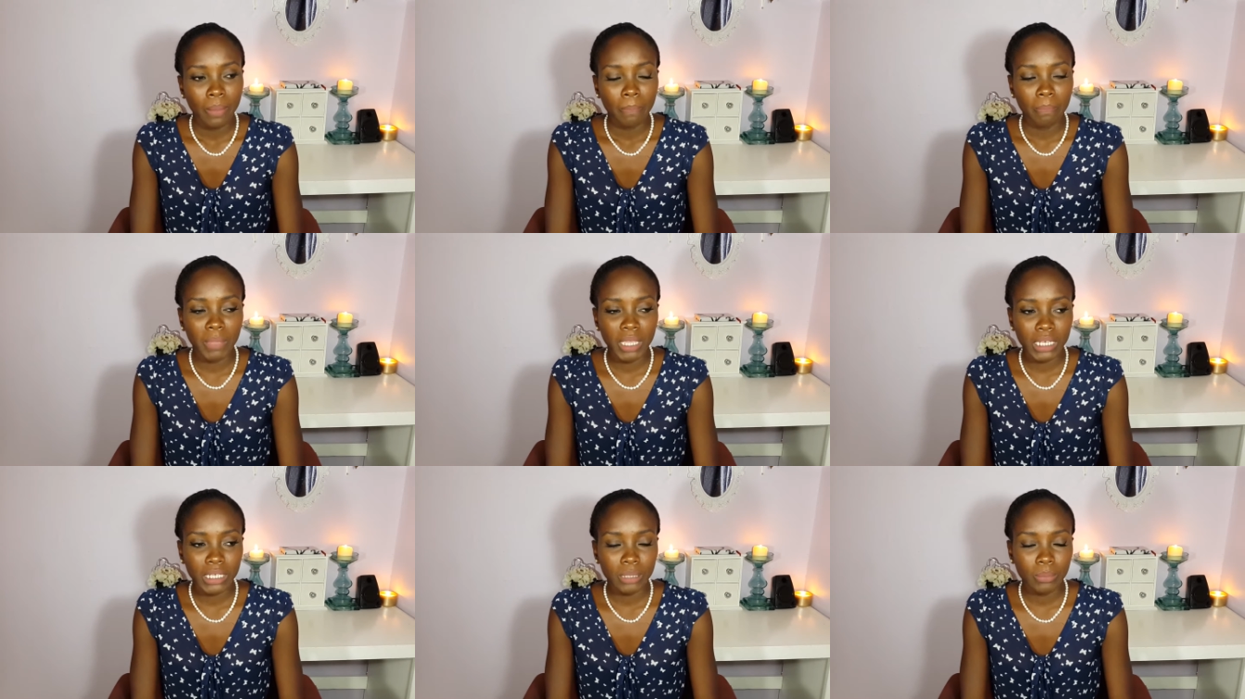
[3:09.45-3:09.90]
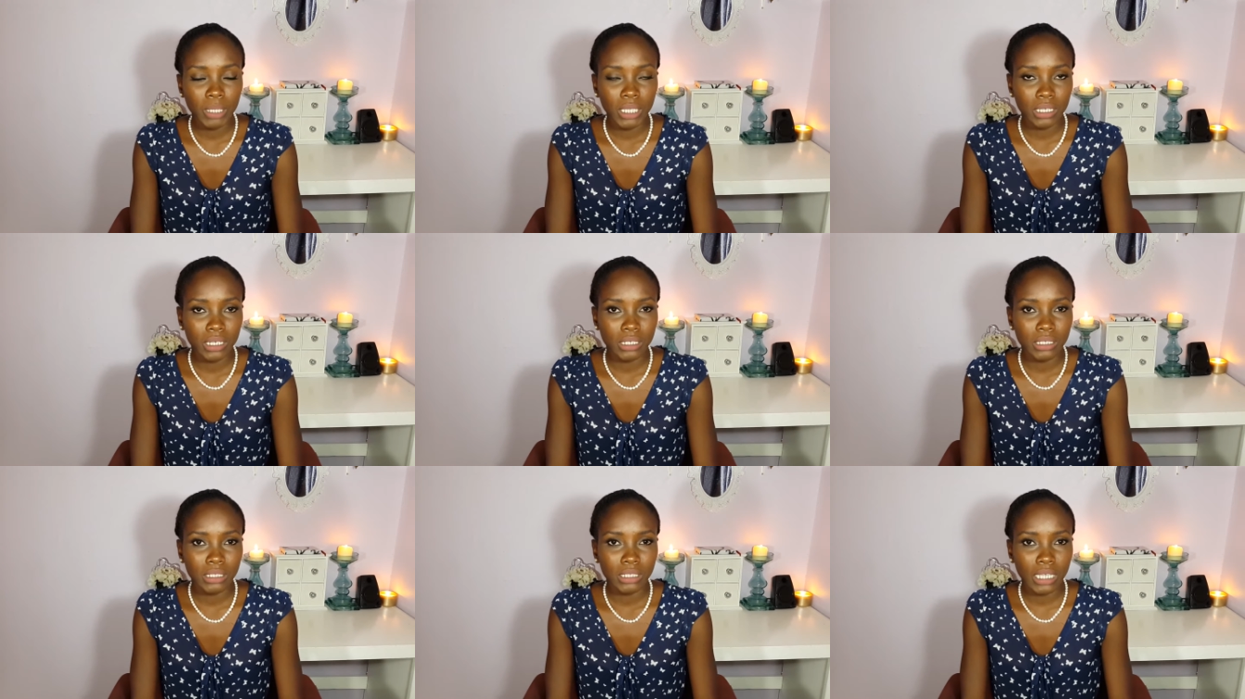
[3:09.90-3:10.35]
mainly
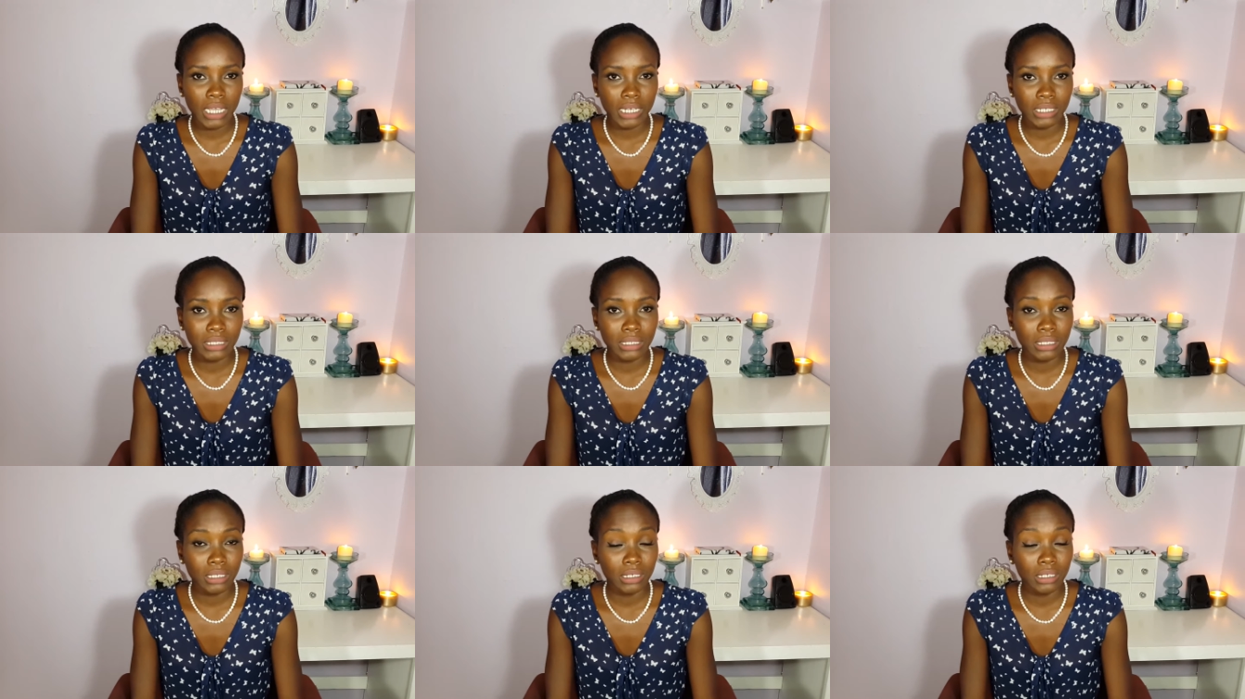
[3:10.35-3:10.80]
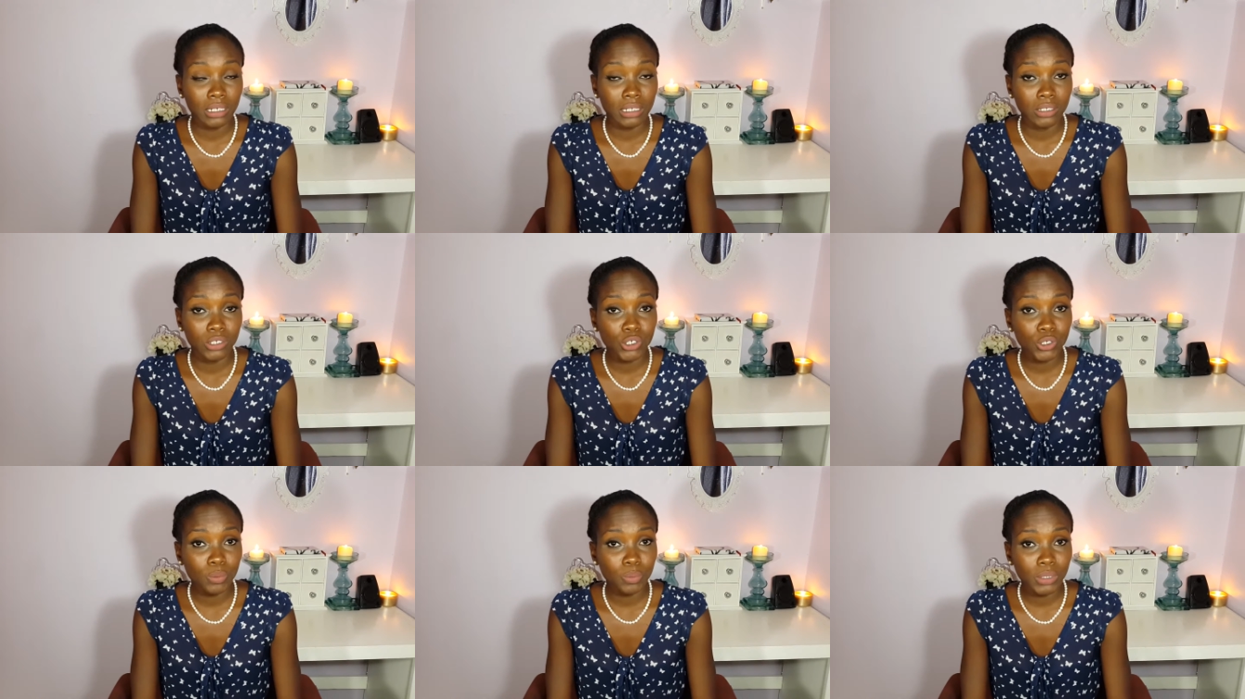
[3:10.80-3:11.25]
because I studied
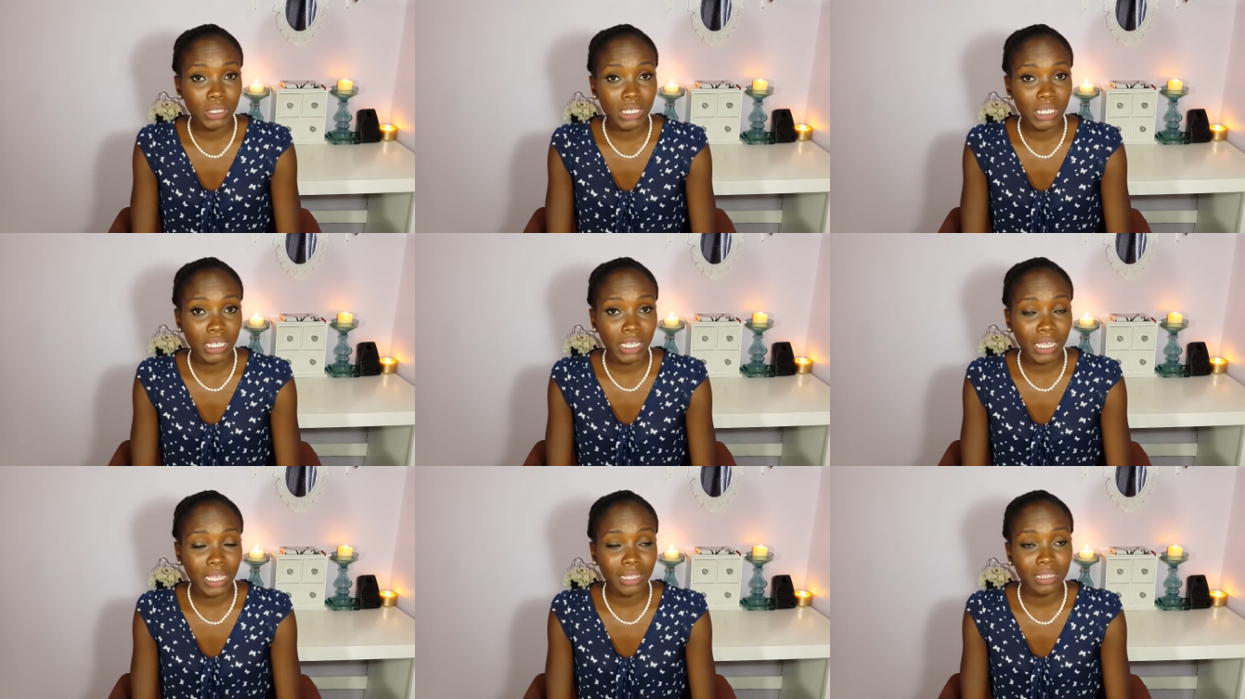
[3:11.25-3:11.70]
interpreting,